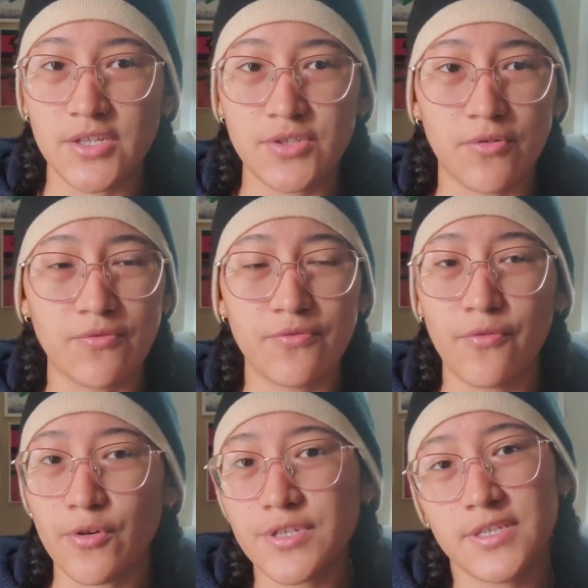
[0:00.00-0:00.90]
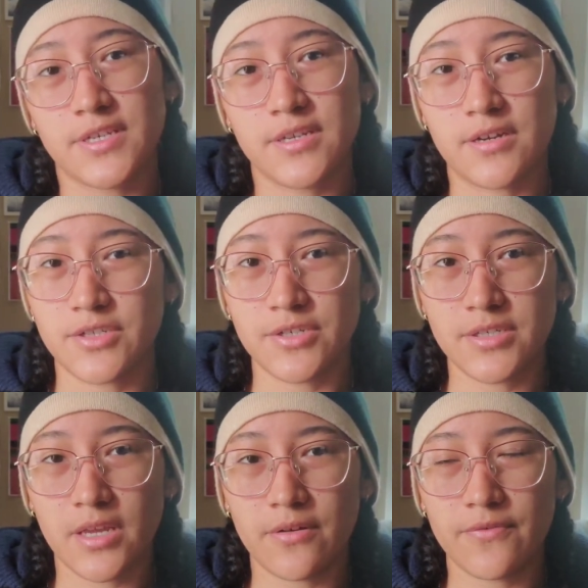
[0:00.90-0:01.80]
Don't force it on
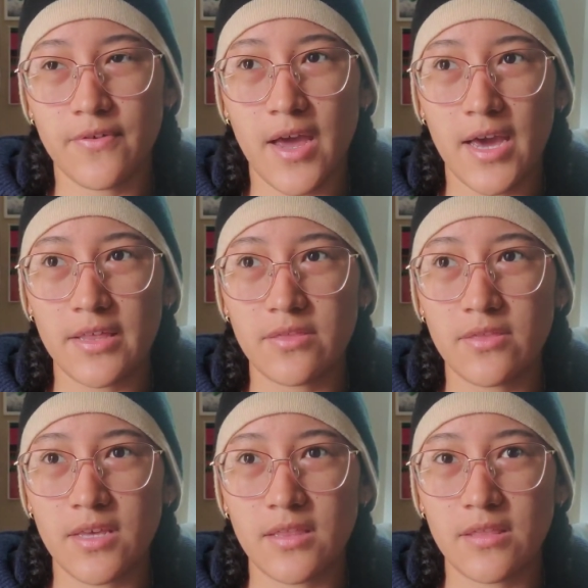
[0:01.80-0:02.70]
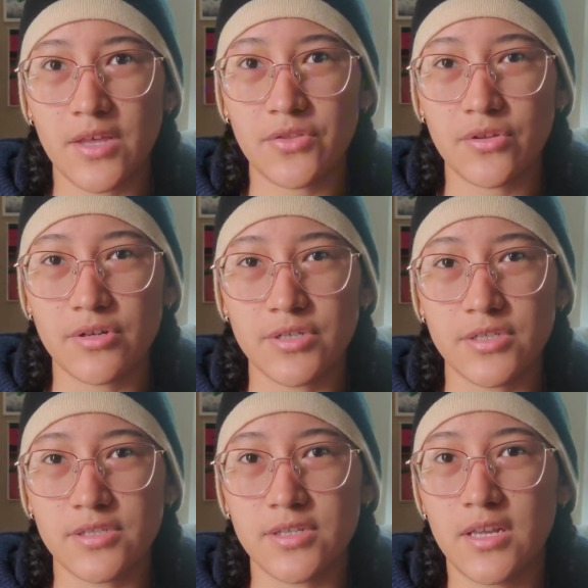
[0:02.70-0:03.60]
yourself. I think that
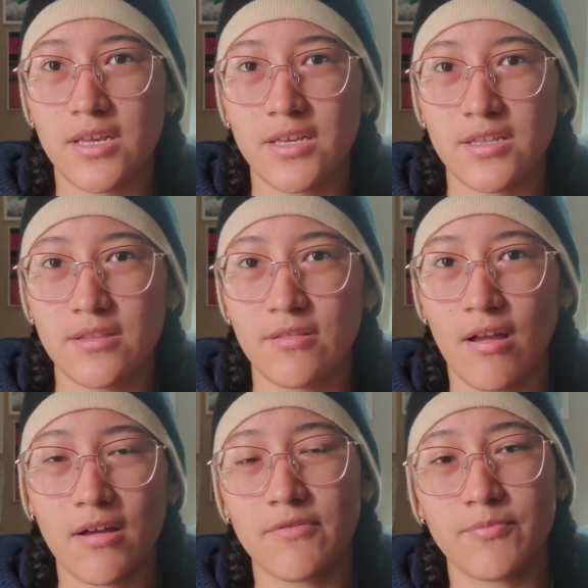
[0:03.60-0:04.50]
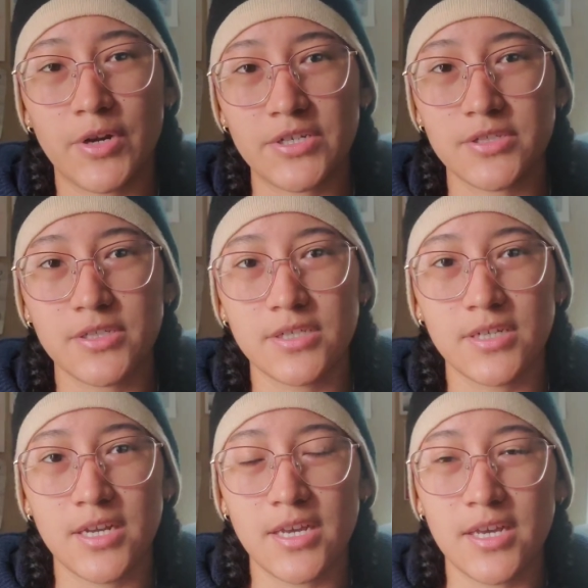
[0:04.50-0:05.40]
there's a lot of pressure
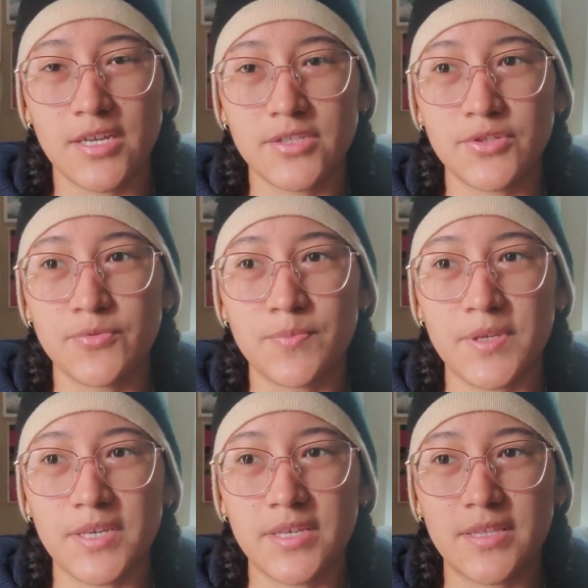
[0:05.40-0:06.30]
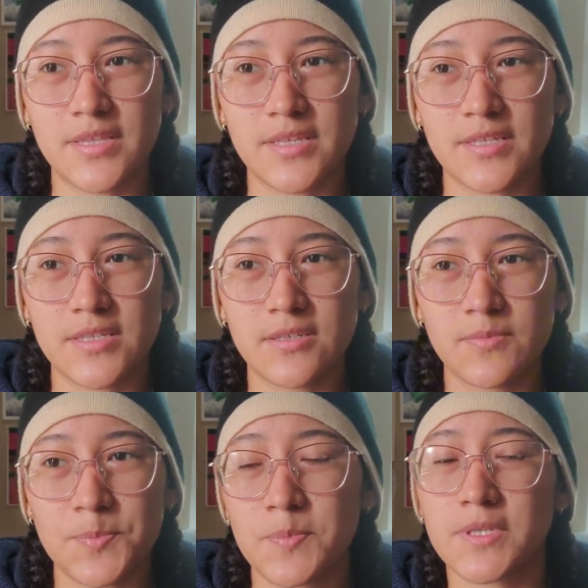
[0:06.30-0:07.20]
to be this
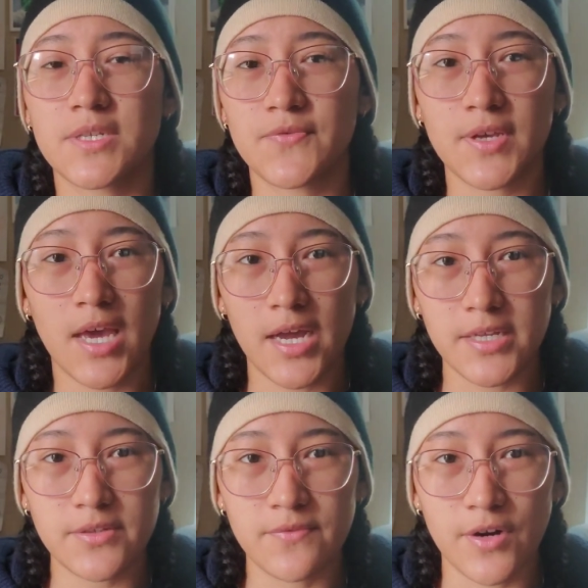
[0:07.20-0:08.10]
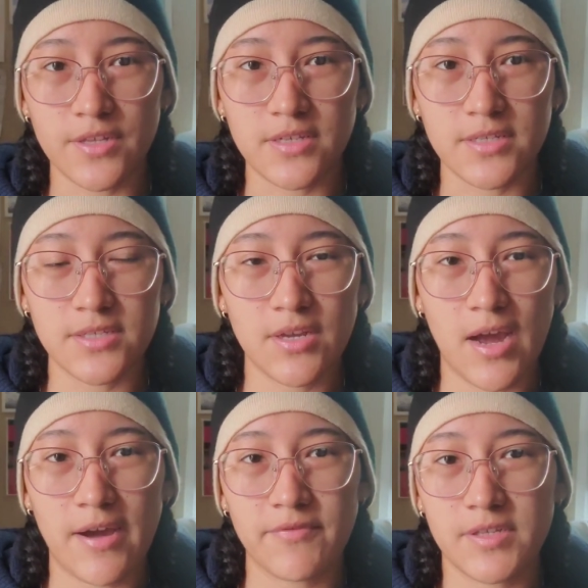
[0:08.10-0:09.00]
specific kind of artist, to
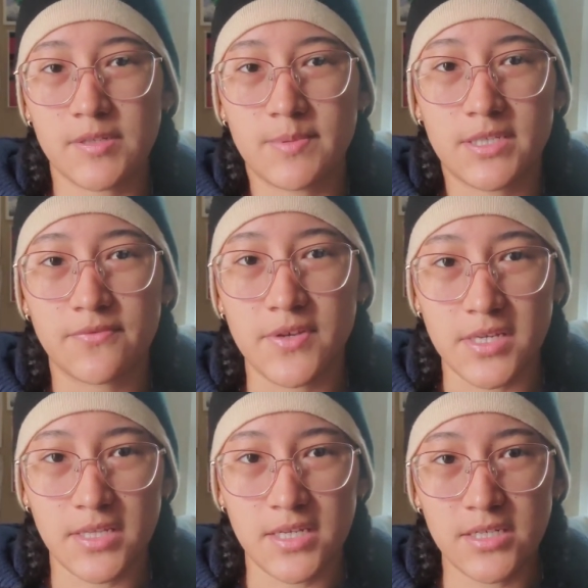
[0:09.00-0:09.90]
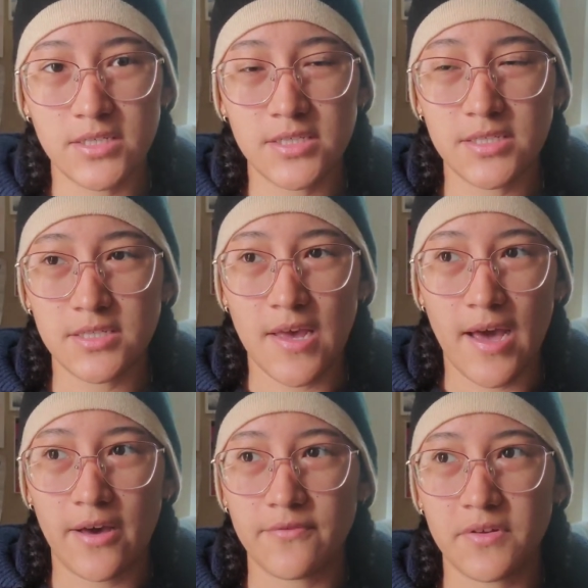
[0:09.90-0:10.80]
have this specific niche, to
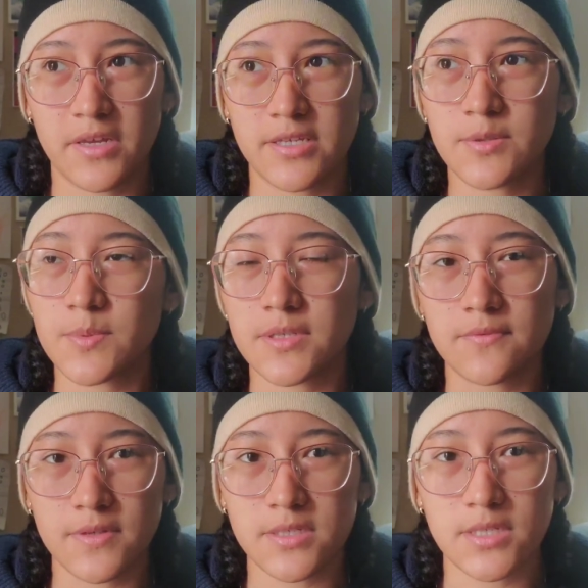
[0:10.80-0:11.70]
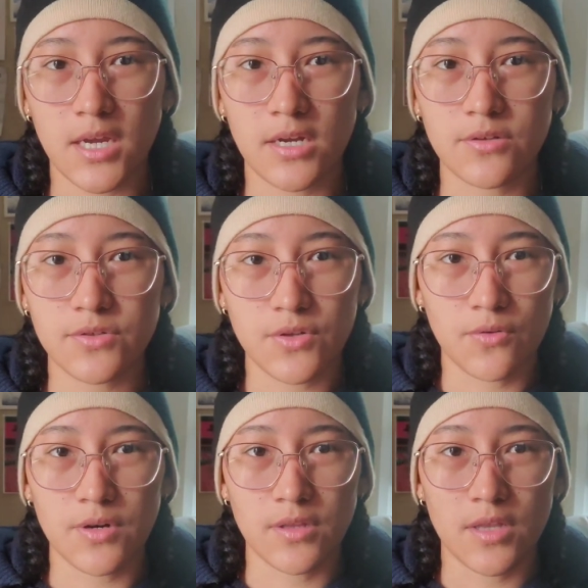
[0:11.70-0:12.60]
have a specific style
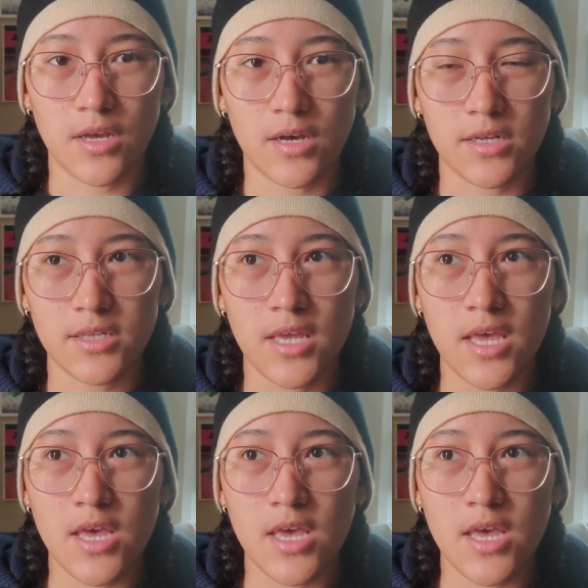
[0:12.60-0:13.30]
so early on.